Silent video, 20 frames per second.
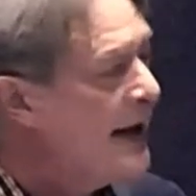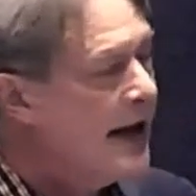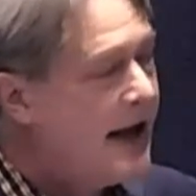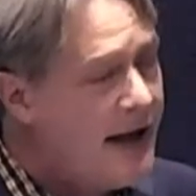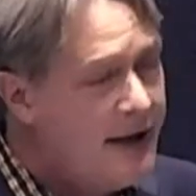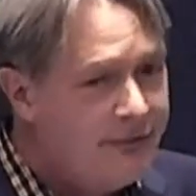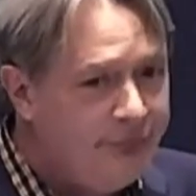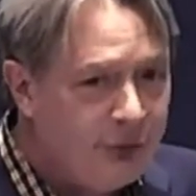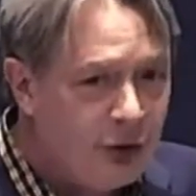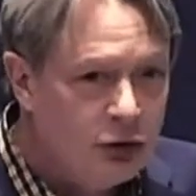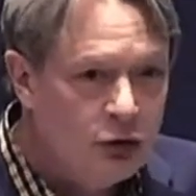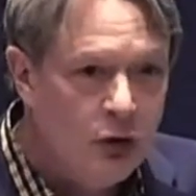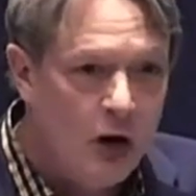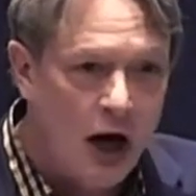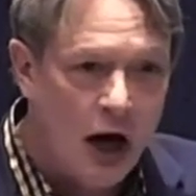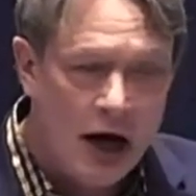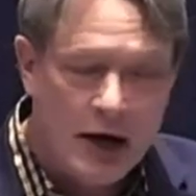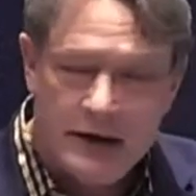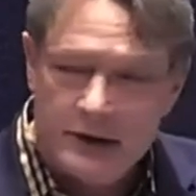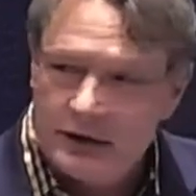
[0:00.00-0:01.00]
If you
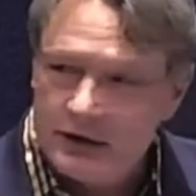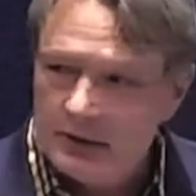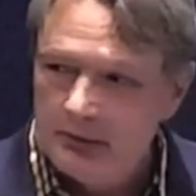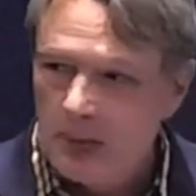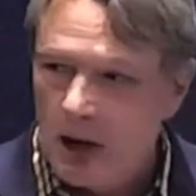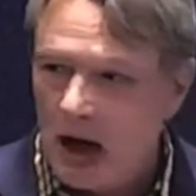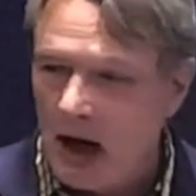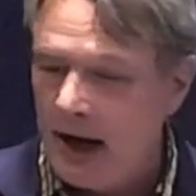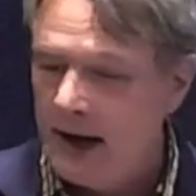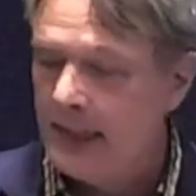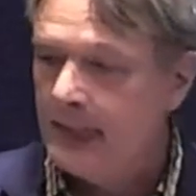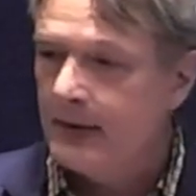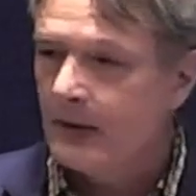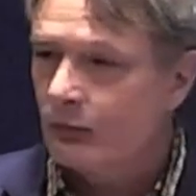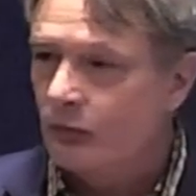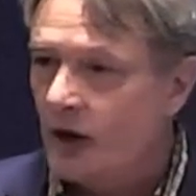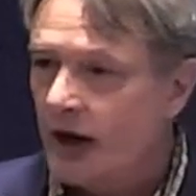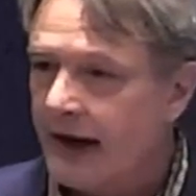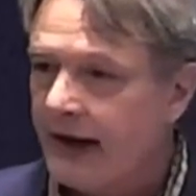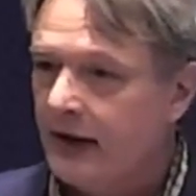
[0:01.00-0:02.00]
undermine the
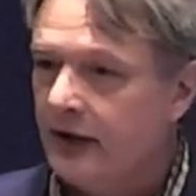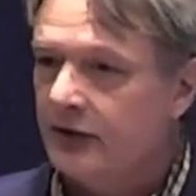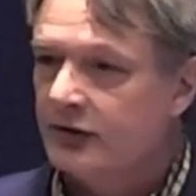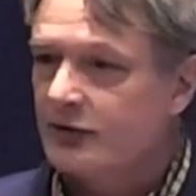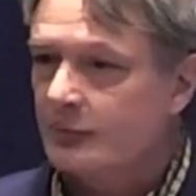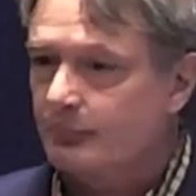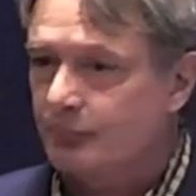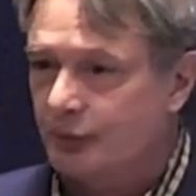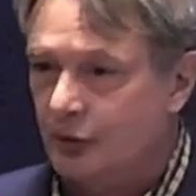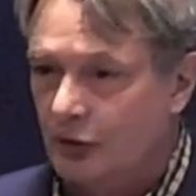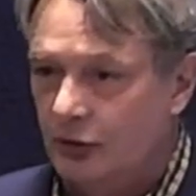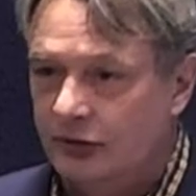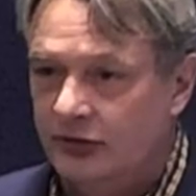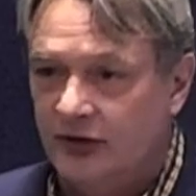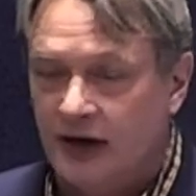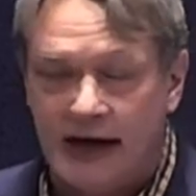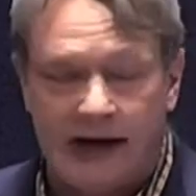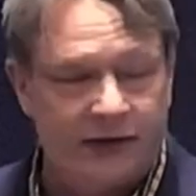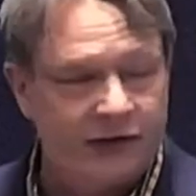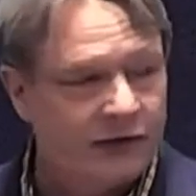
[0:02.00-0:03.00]
right to
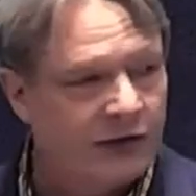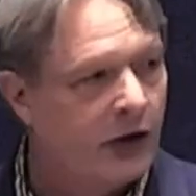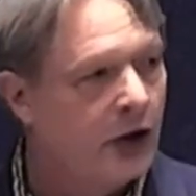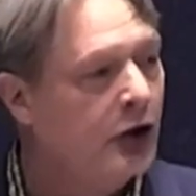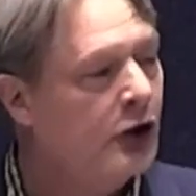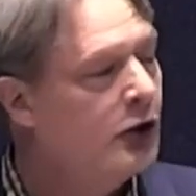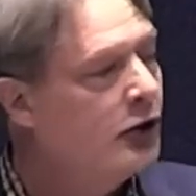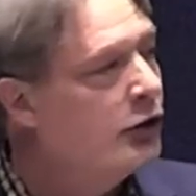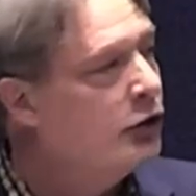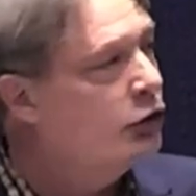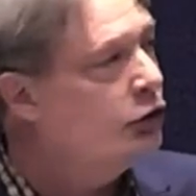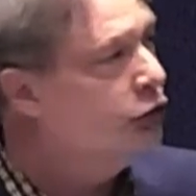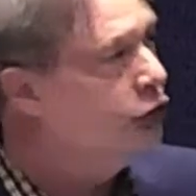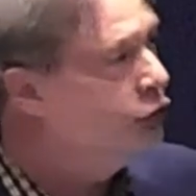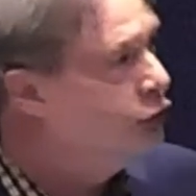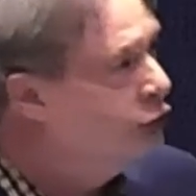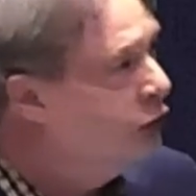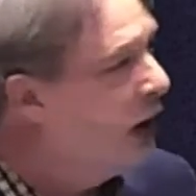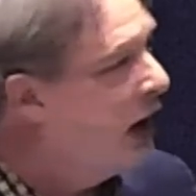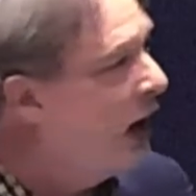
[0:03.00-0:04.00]
protest,
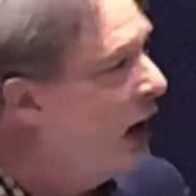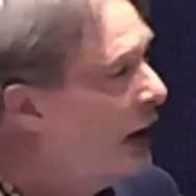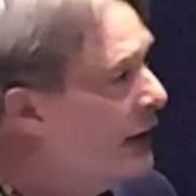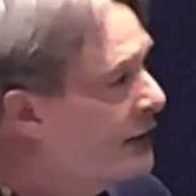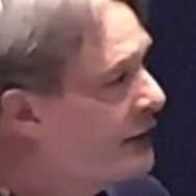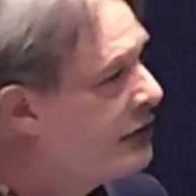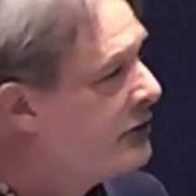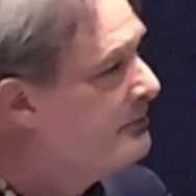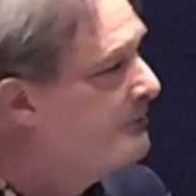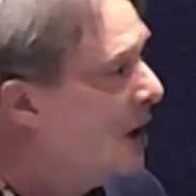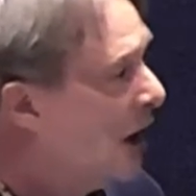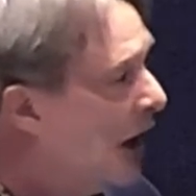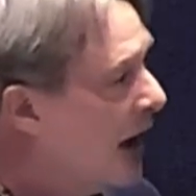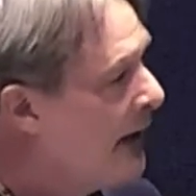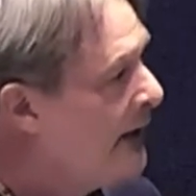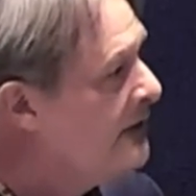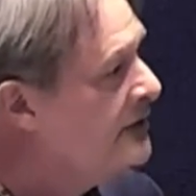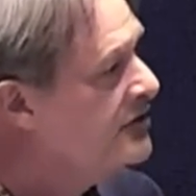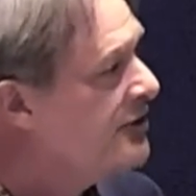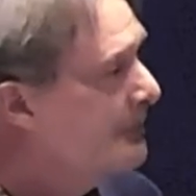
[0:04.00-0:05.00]
you
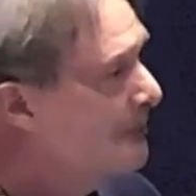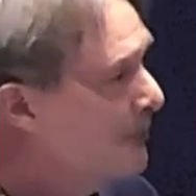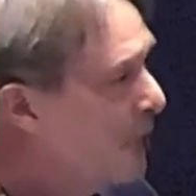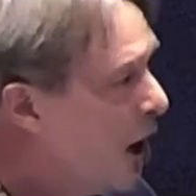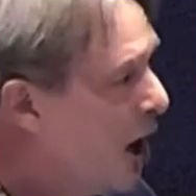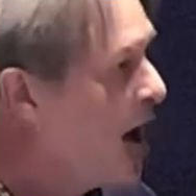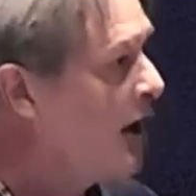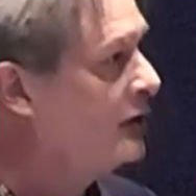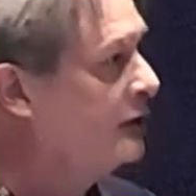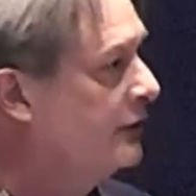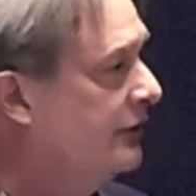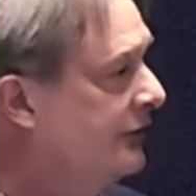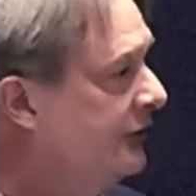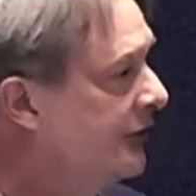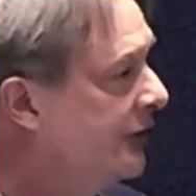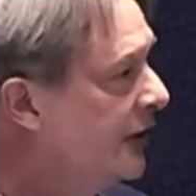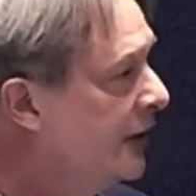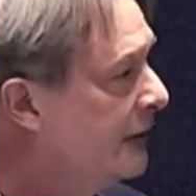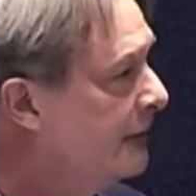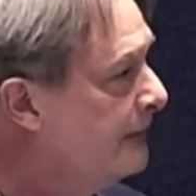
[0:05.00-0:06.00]
undermine
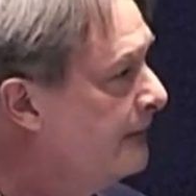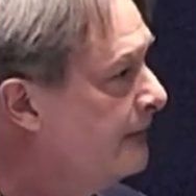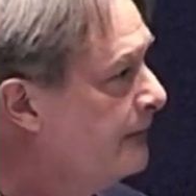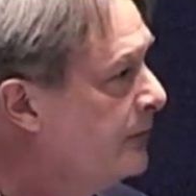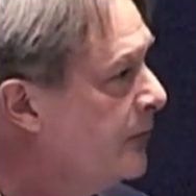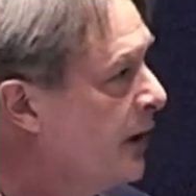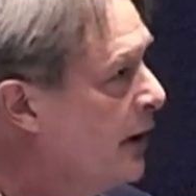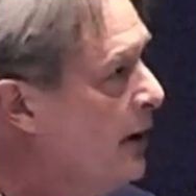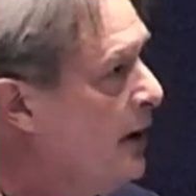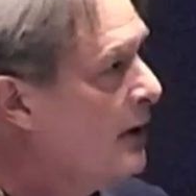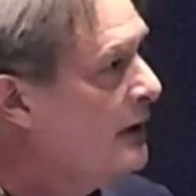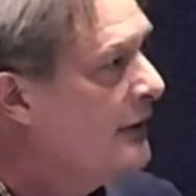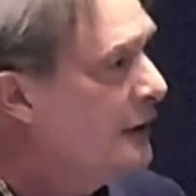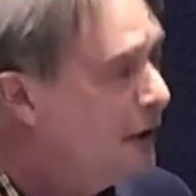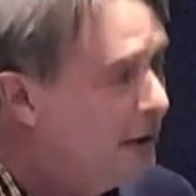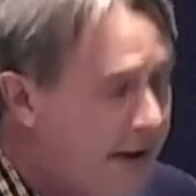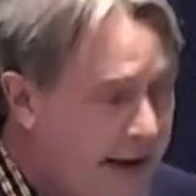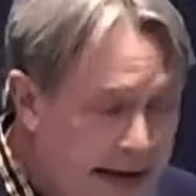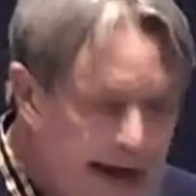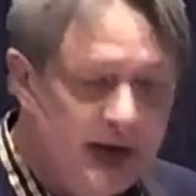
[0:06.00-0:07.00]
democracy.
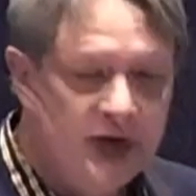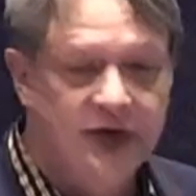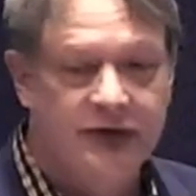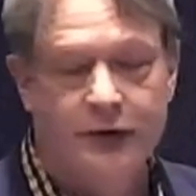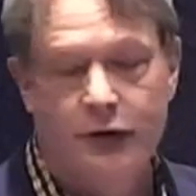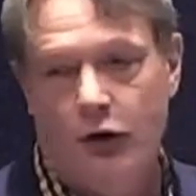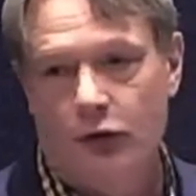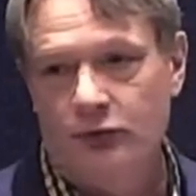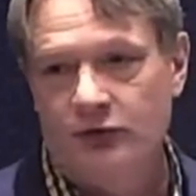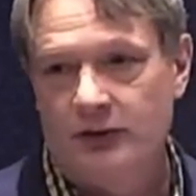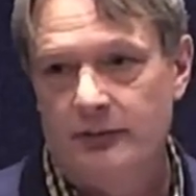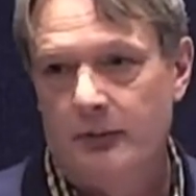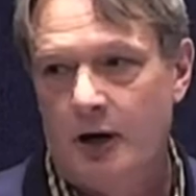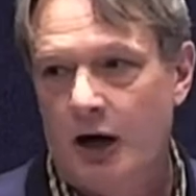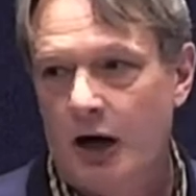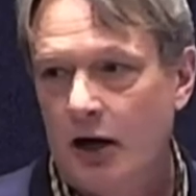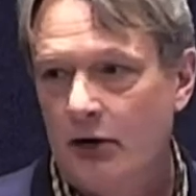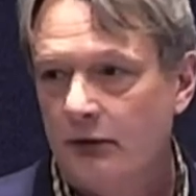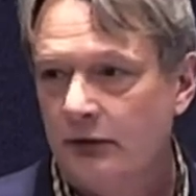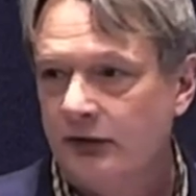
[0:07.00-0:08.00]
There is no
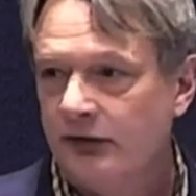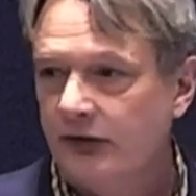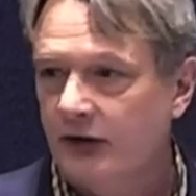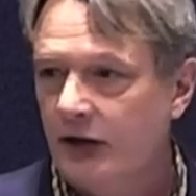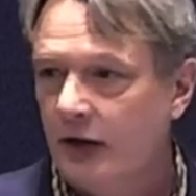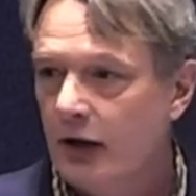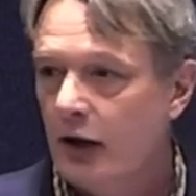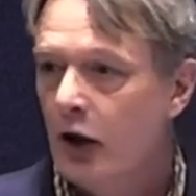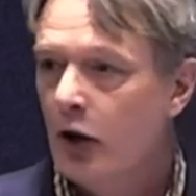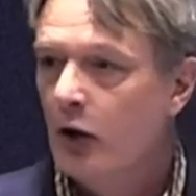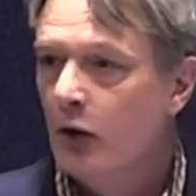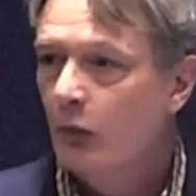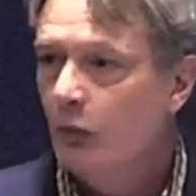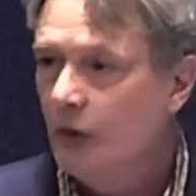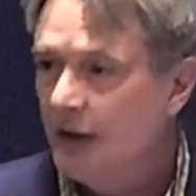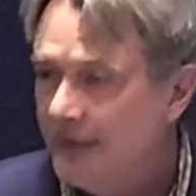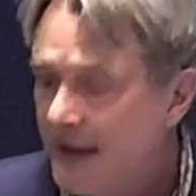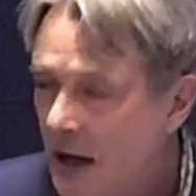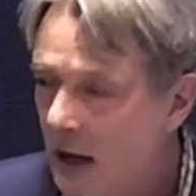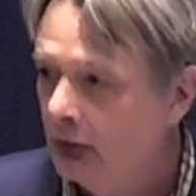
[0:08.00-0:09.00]
democracy
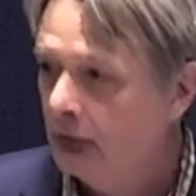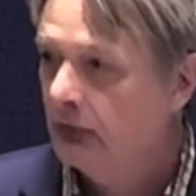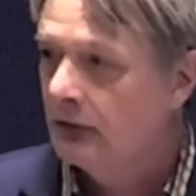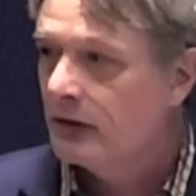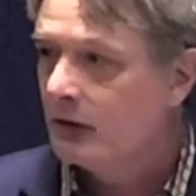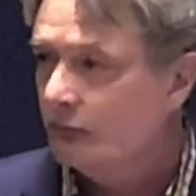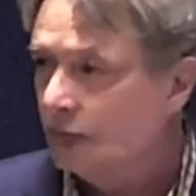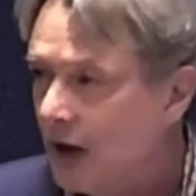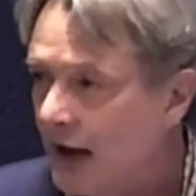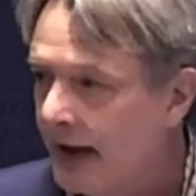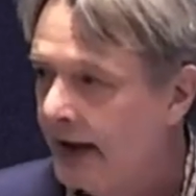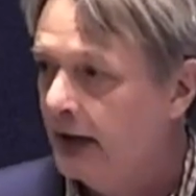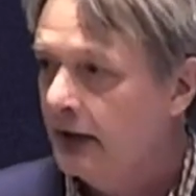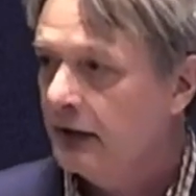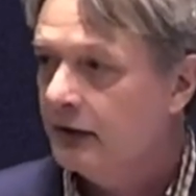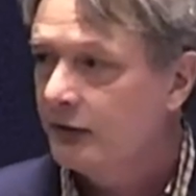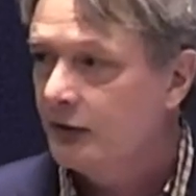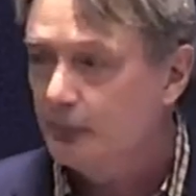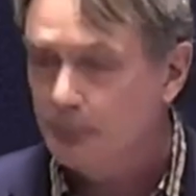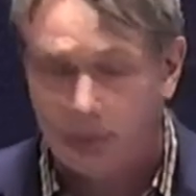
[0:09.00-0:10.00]
without the right
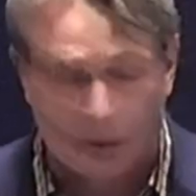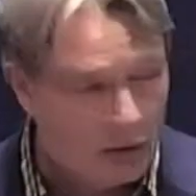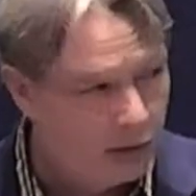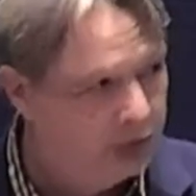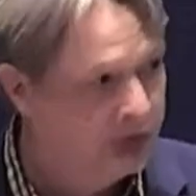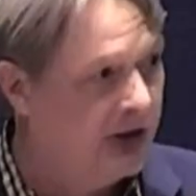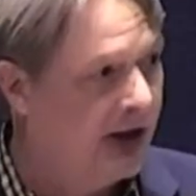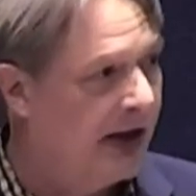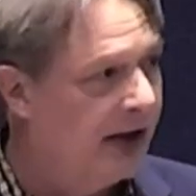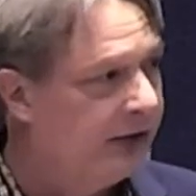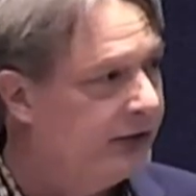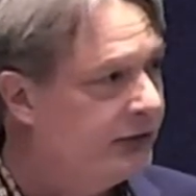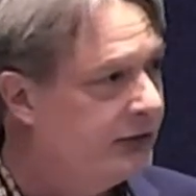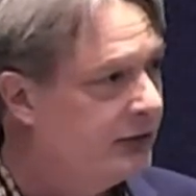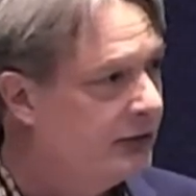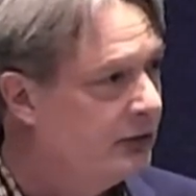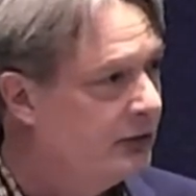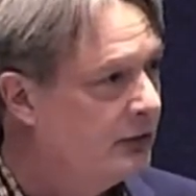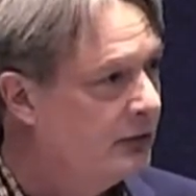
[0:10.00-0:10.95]
to protest.